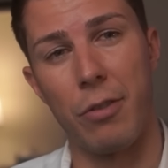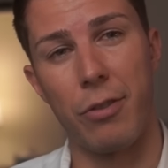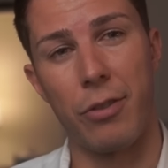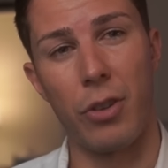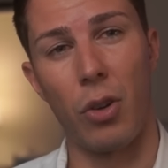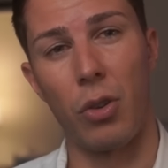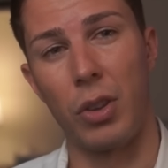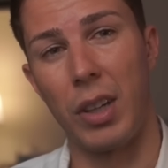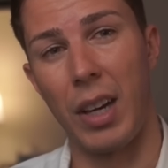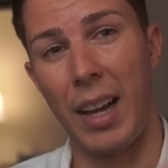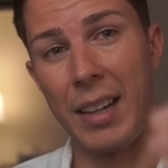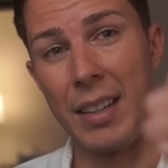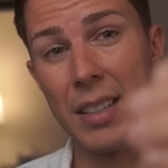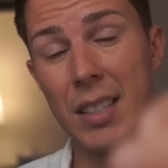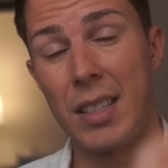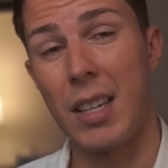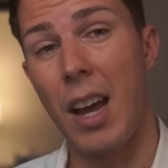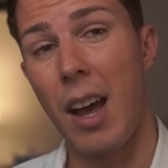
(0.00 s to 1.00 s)
frontline
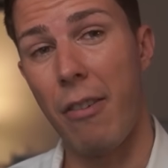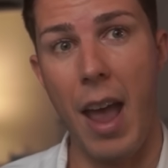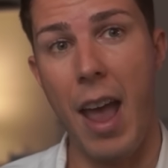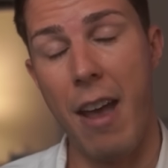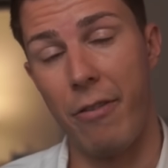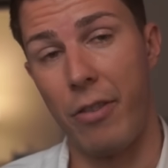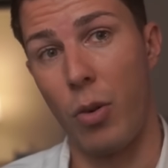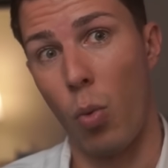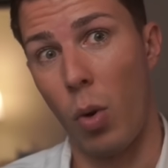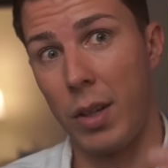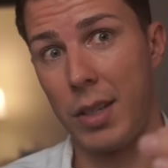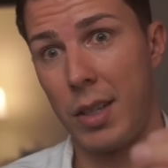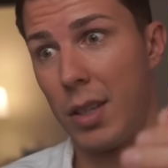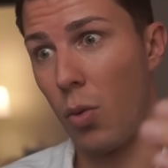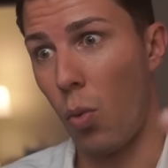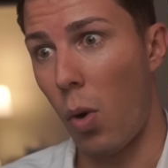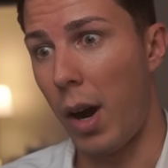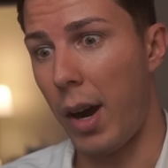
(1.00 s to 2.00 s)
staff every once
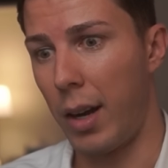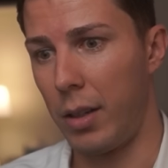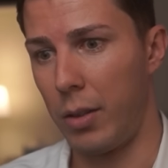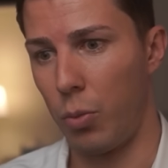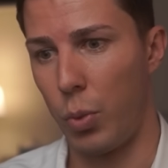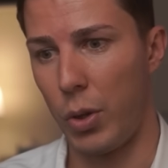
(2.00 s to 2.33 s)
in a while,